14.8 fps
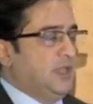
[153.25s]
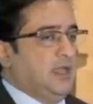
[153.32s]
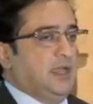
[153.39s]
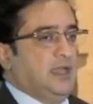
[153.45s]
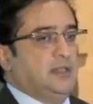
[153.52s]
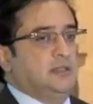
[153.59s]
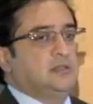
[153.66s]

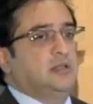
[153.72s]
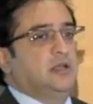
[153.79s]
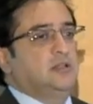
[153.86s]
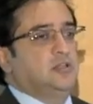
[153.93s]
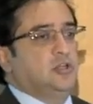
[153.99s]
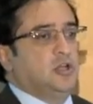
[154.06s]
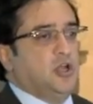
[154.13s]
And
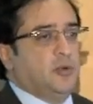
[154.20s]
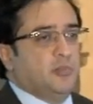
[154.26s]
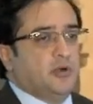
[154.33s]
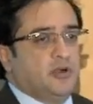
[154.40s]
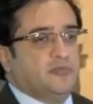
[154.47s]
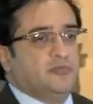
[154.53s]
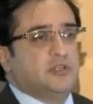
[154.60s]
the
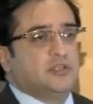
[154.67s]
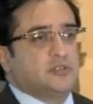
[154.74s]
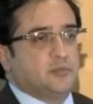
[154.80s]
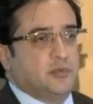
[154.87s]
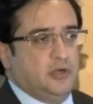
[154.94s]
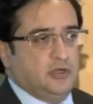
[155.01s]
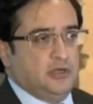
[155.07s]
number of the
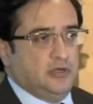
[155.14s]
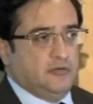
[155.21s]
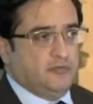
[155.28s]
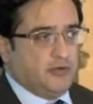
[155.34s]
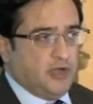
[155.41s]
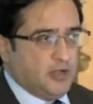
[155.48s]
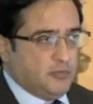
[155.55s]
small nerve
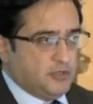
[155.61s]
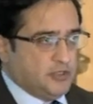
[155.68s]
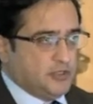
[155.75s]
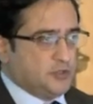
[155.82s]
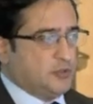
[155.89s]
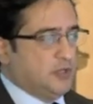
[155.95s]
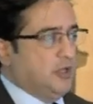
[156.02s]

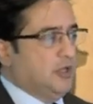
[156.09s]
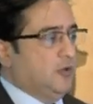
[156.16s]
fibers